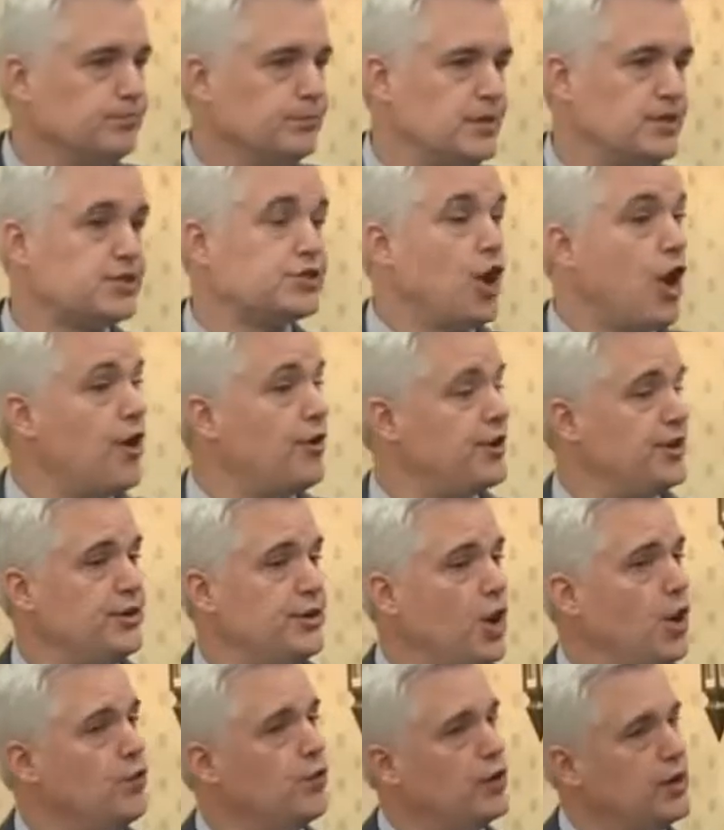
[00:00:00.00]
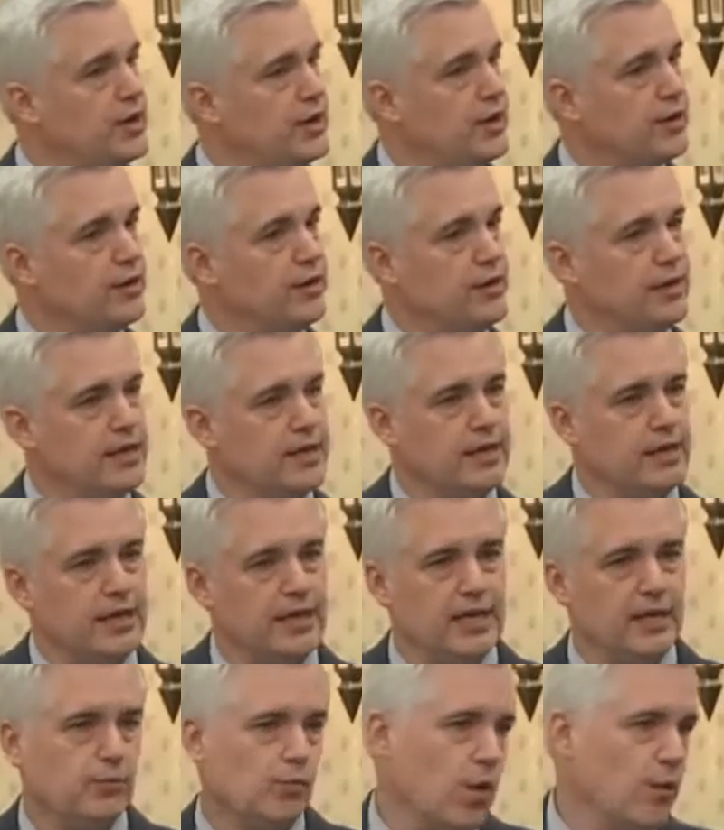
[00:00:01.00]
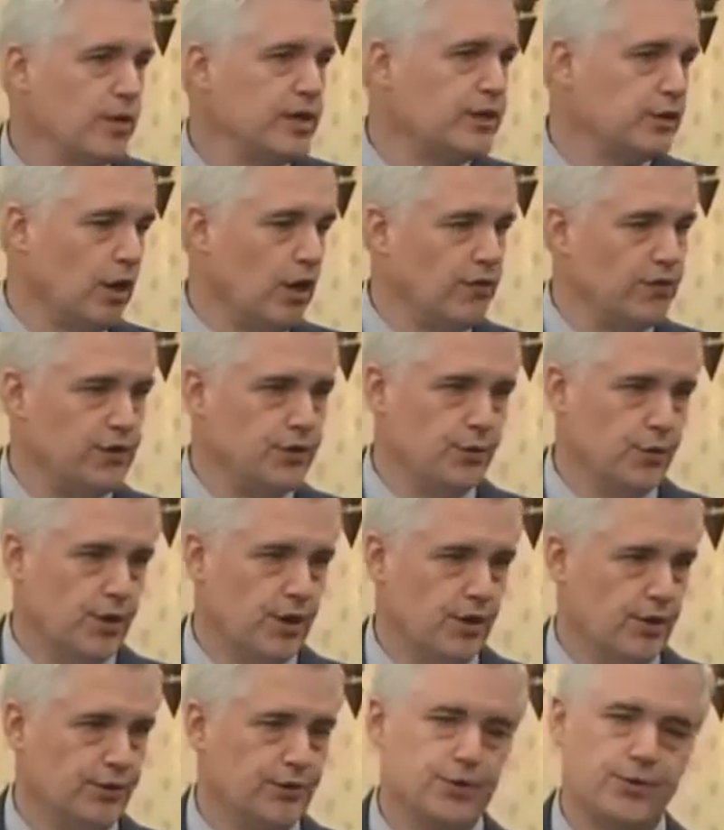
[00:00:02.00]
started over here in what we call the New World,